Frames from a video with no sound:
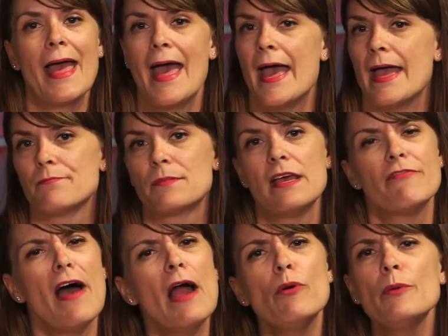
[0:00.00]
Hey,
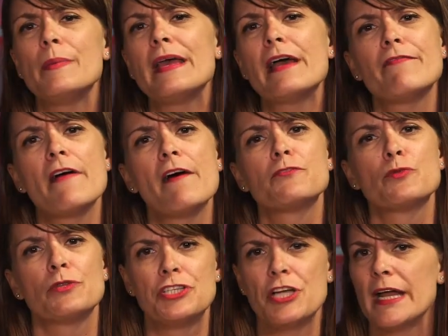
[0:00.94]
if I were BFFs
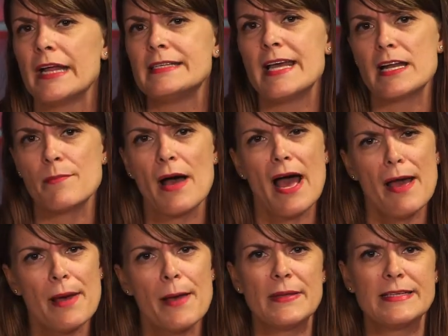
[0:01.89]
with Channing Tatum, I
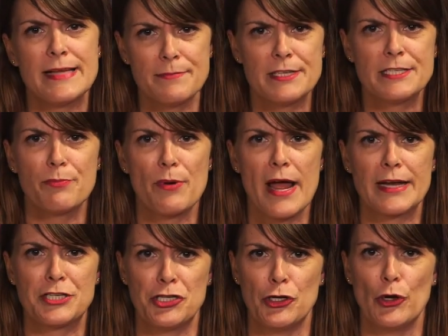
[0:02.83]
might be tempted to
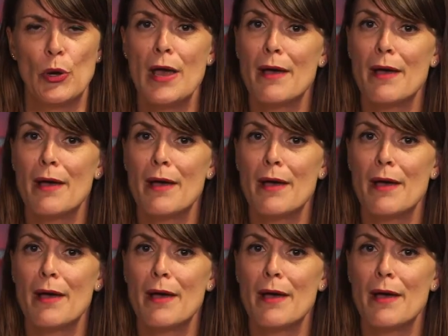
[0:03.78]
brag too.